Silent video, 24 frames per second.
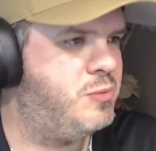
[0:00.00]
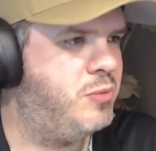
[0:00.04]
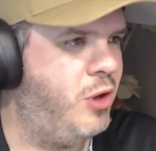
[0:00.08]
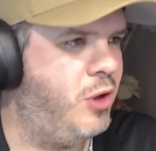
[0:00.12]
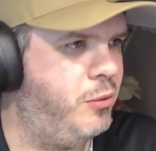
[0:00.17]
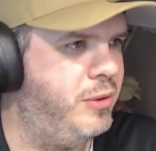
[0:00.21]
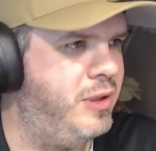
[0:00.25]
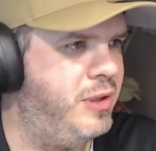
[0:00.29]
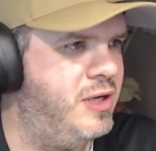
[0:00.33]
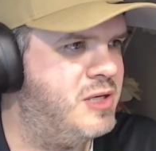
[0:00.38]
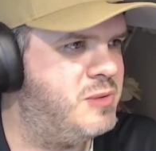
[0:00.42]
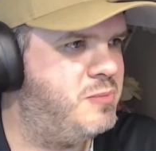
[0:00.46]

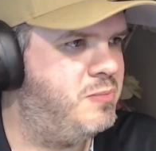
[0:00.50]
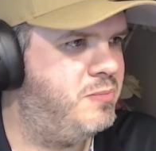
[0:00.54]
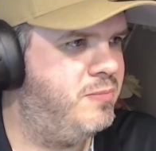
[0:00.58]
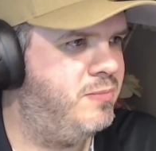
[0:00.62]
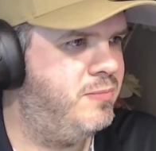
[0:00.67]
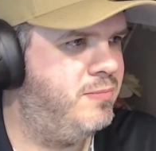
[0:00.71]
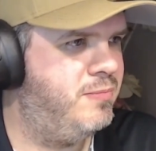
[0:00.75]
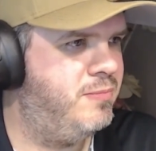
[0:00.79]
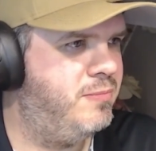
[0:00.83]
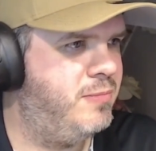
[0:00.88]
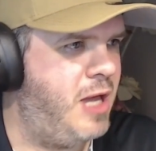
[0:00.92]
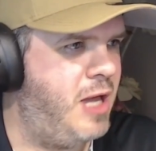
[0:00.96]
probably as
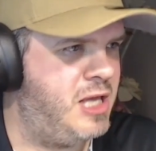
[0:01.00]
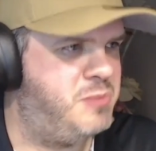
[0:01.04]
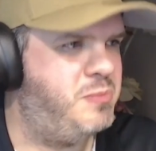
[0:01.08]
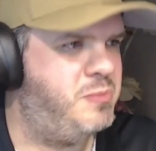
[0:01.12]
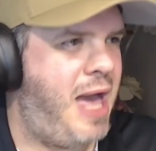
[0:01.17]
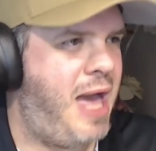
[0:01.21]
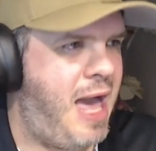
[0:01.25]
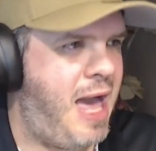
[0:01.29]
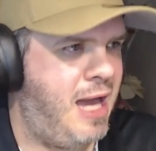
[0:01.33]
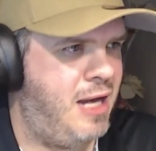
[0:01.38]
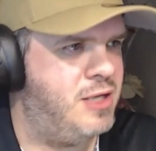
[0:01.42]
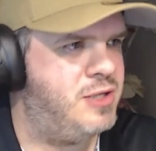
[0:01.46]

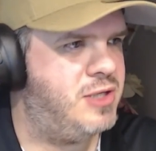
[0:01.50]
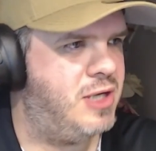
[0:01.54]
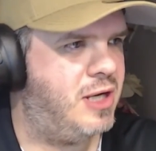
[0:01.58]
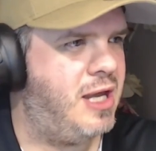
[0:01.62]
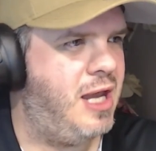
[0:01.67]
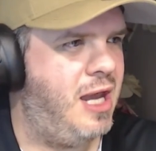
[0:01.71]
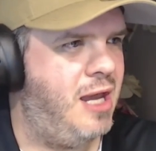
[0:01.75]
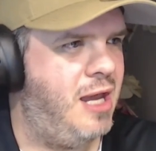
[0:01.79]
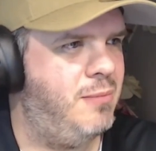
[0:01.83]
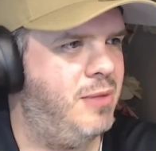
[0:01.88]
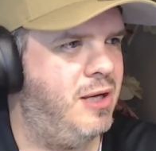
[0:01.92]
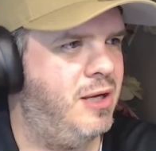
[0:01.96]
bad as it
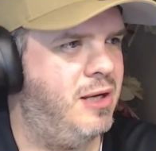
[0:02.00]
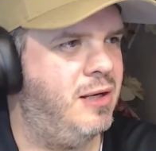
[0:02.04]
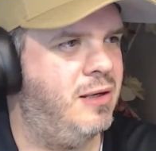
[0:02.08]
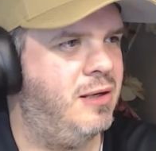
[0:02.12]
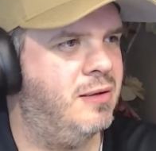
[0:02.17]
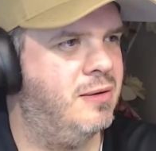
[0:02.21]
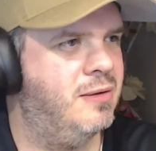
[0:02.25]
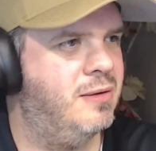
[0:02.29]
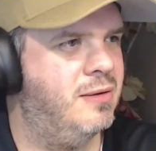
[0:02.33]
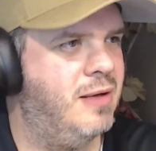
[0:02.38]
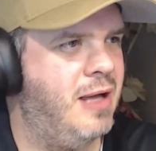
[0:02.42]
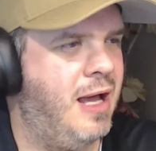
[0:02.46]
can be.